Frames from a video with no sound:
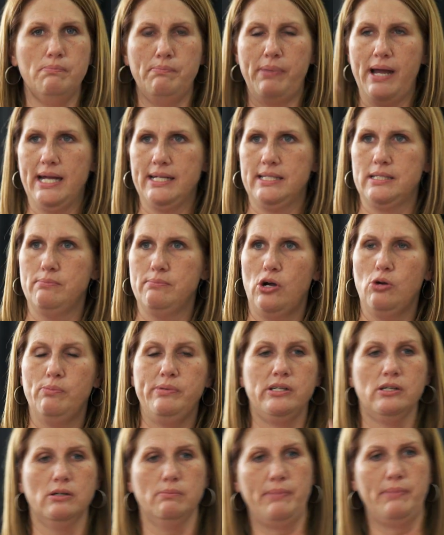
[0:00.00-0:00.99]
back to
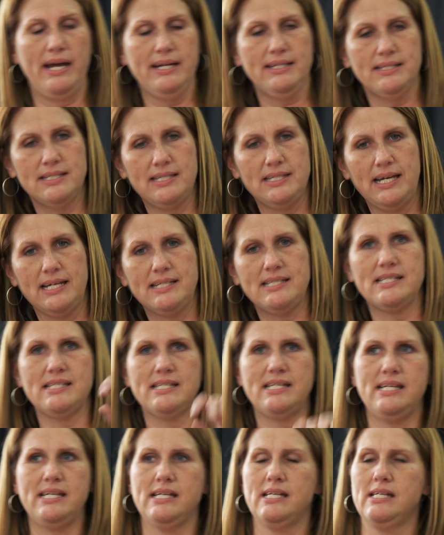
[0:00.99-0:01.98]
Mobile, back to Texas
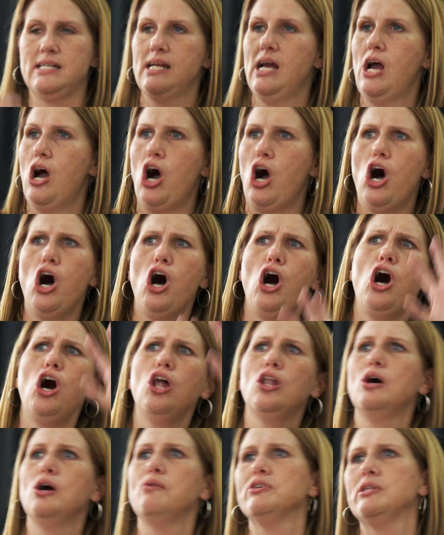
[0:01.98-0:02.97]
again,
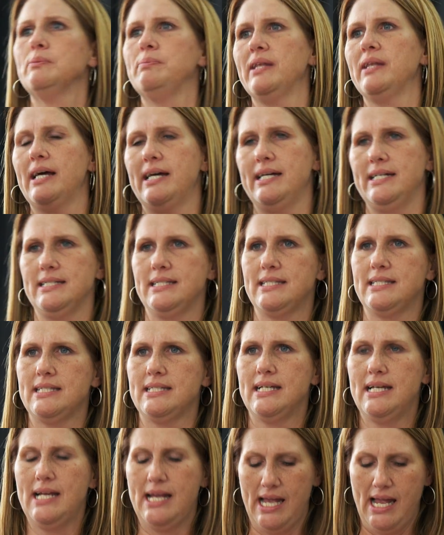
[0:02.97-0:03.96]
all over the place.
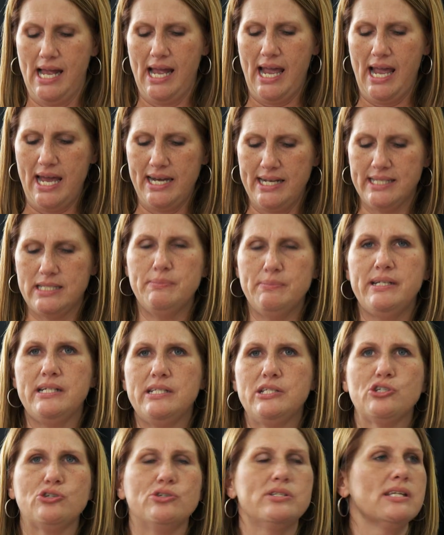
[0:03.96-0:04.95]
And it's
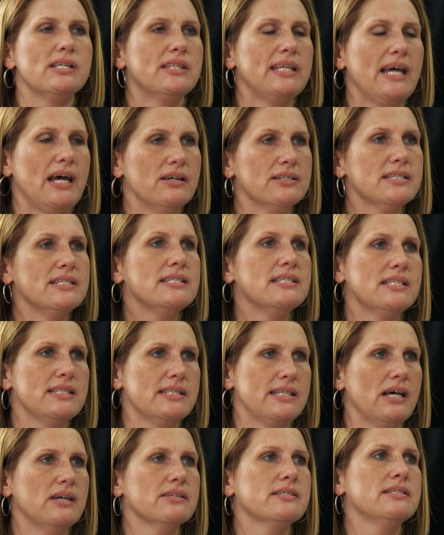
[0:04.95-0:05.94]
ministered to thousands
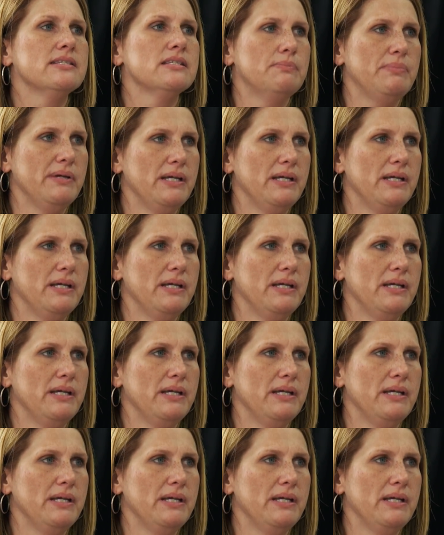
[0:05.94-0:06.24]
and thousands of